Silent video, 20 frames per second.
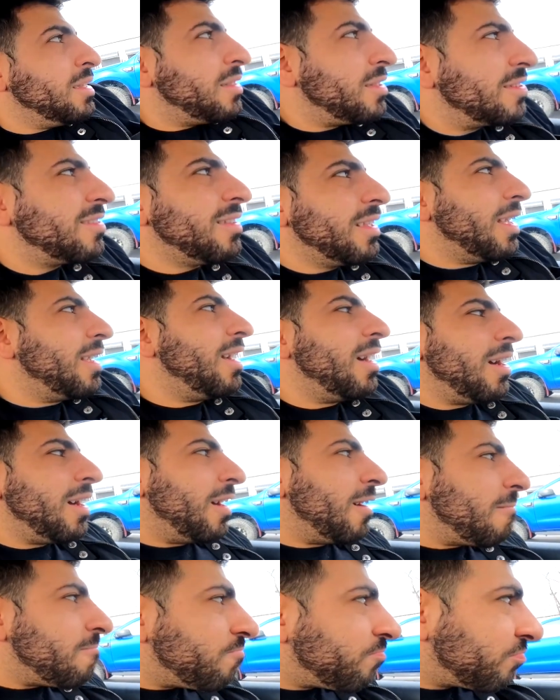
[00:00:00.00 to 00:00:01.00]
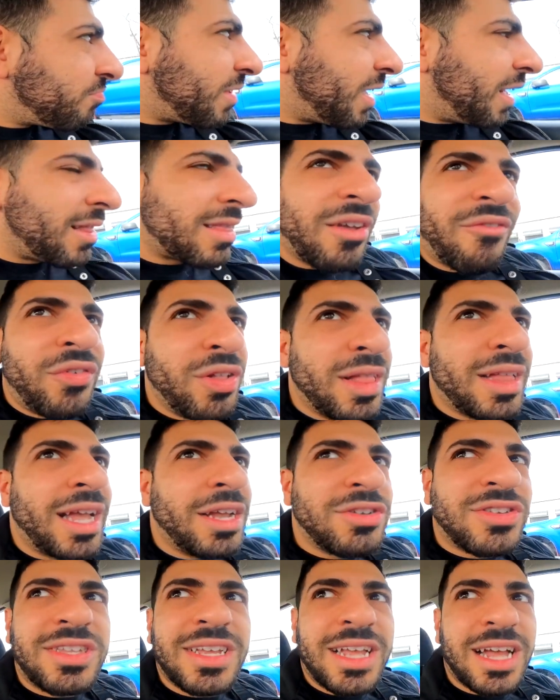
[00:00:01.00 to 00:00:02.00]
this is like the feeling
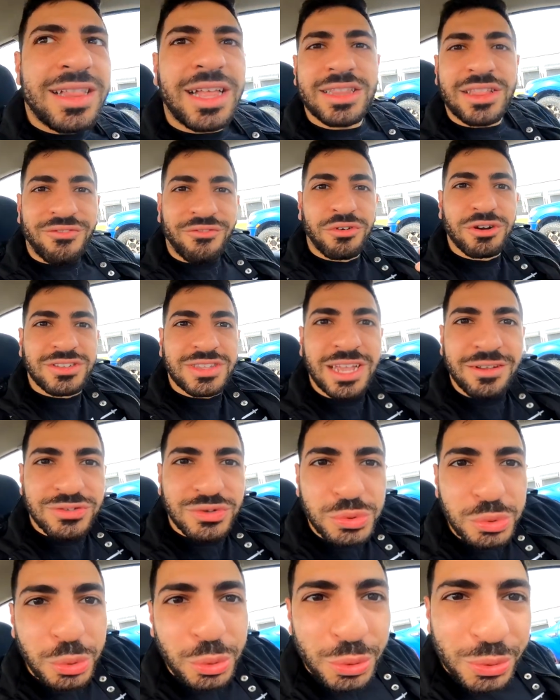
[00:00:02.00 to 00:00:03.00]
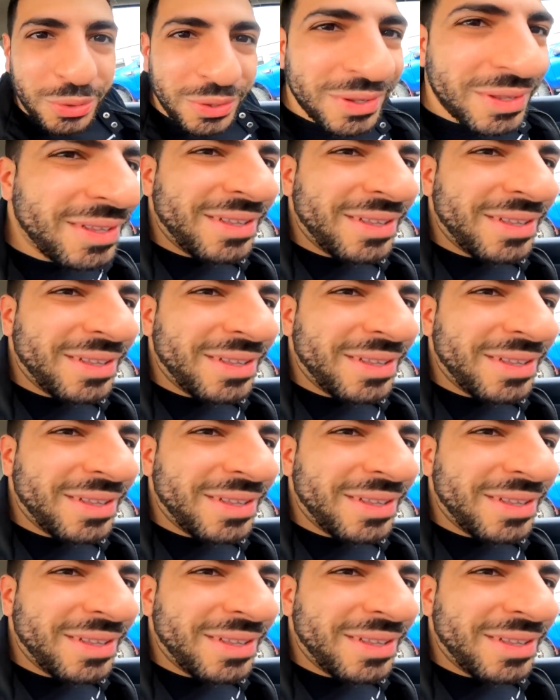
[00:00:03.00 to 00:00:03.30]
I used to get like the first day of school.